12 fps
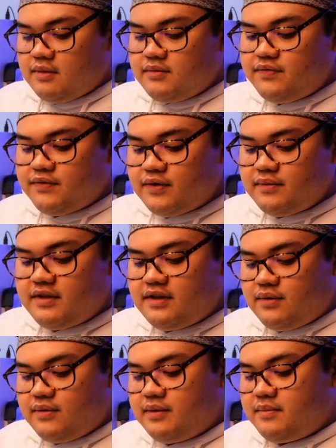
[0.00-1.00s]
Before with the
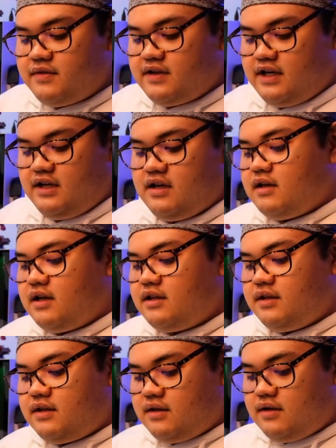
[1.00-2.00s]
OM3,
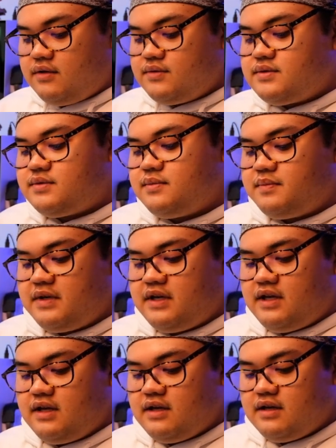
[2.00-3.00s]
it used to
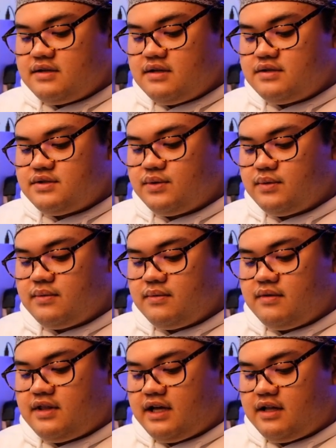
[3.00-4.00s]
be
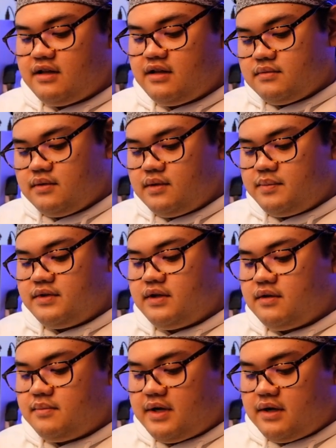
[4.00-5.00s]
so that, oh, I put it
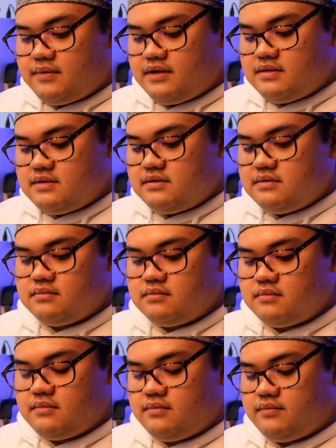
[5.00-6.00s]
on backwards.
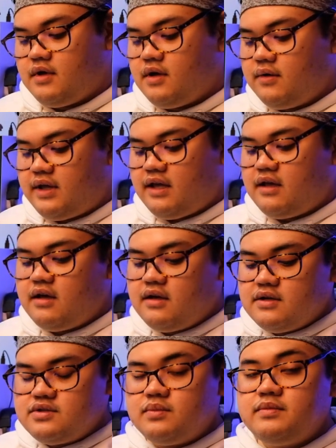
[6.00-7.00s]
Okay,
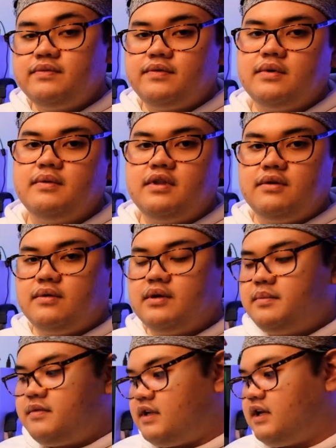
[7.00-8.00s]
so before with the
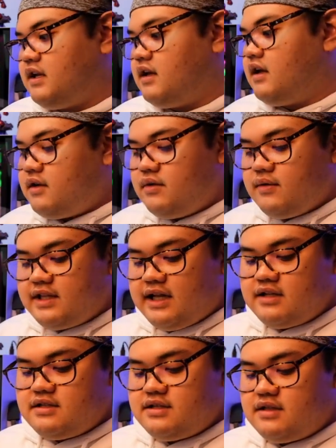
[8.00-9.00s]
OM3, you
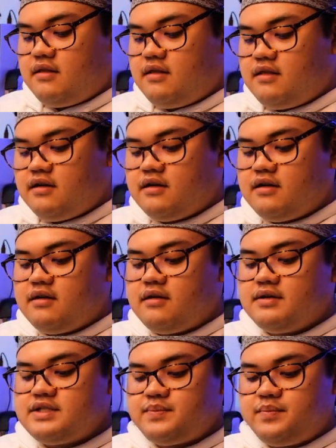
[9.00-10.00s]
attached
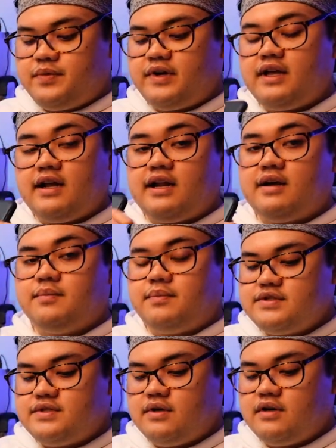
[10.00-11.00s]
the spring clamp
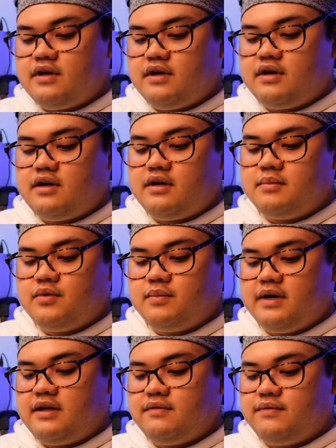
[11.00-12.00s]
to your
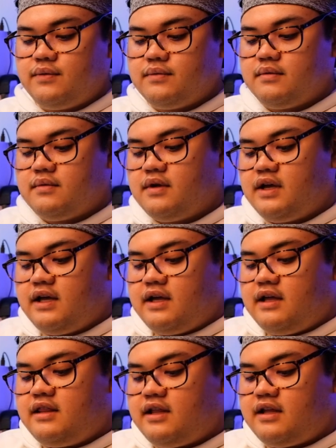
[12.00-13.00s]
mobile phone,
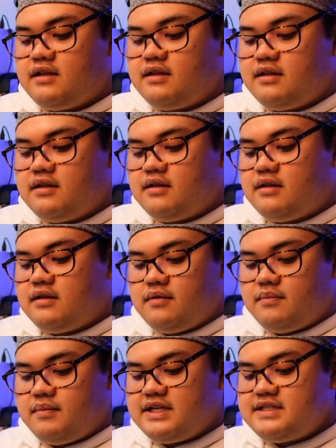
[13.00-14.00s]
and then
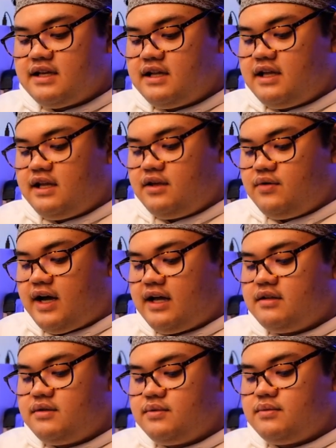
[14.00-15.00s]
basically you
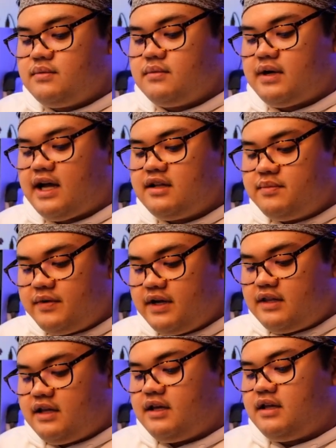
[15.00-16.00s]
had to
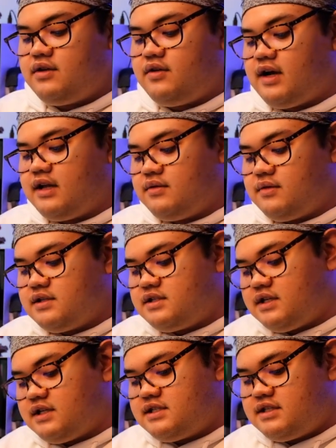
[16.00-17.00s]
calibrate it, you had to
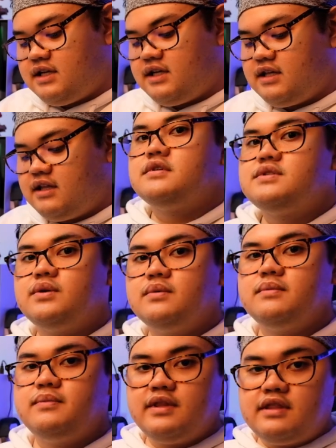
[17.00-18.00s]
adjust it.
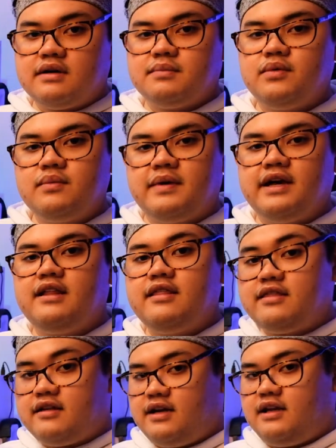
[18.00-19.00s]
So with the mobile
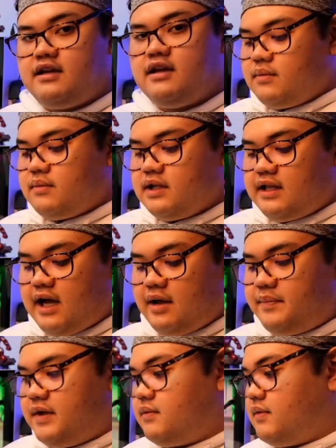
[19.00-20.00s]
3, what
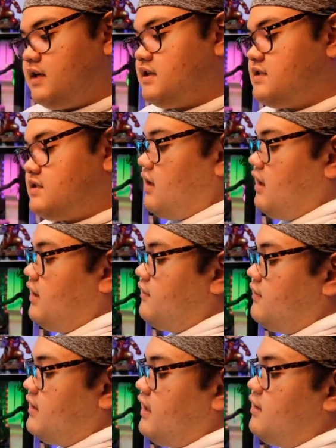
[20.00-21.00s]
happened was
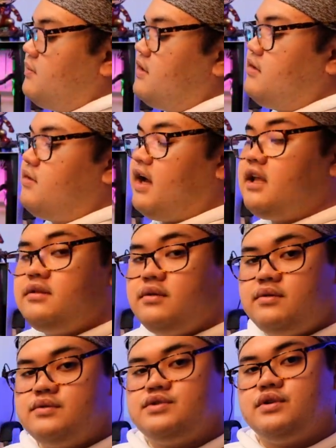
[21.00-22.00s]
every time that you had to
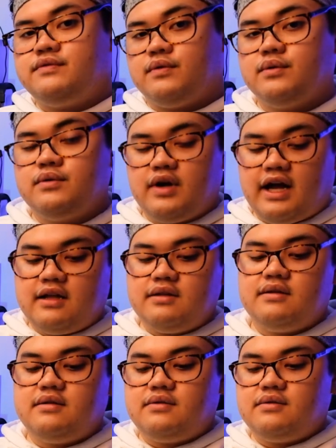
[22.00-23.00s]
use your phone, you
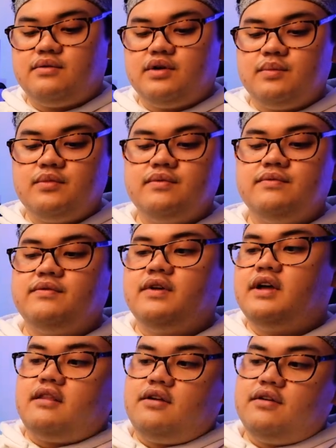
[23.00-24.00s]
had to remove
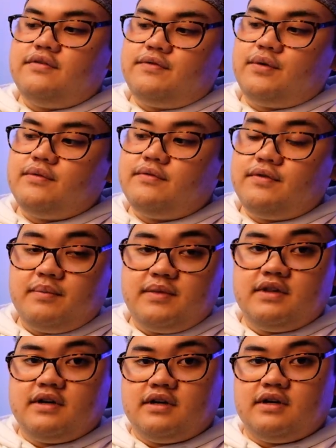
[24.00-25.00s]
your phone from
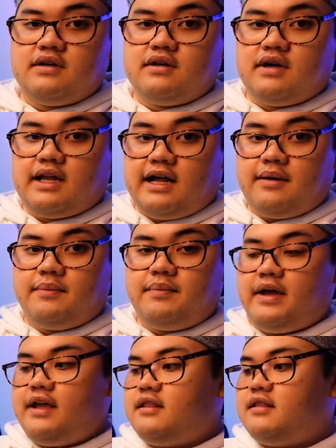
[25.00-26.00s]
the clamp,
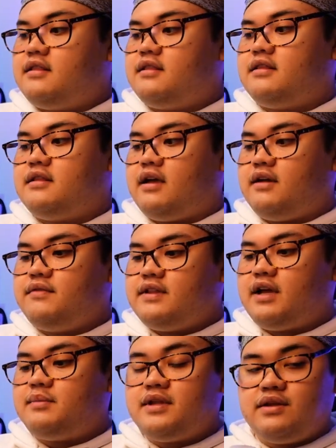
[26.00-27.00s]
and every
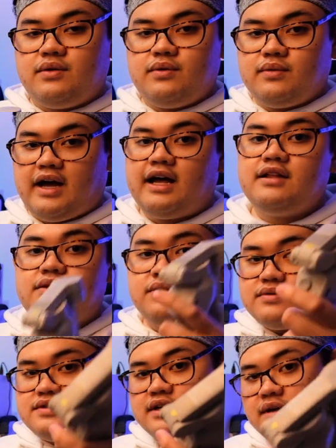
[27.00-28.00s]
time that you had to
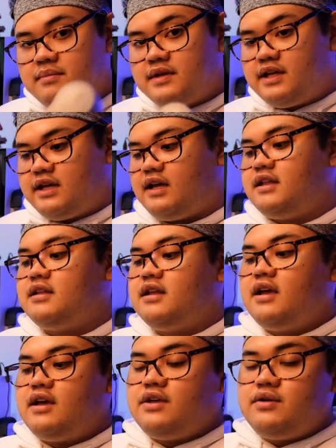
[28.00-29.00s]
use the gimbal again,
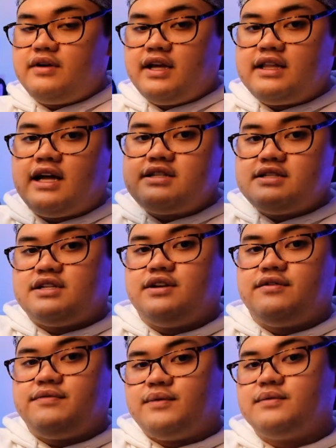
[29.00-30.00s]
you reattach
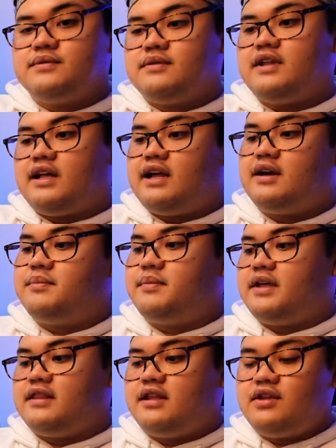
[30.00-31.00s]
your phone to the clamp
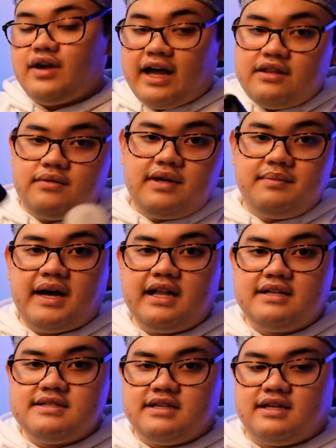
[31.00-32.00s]
and then you had to rebalance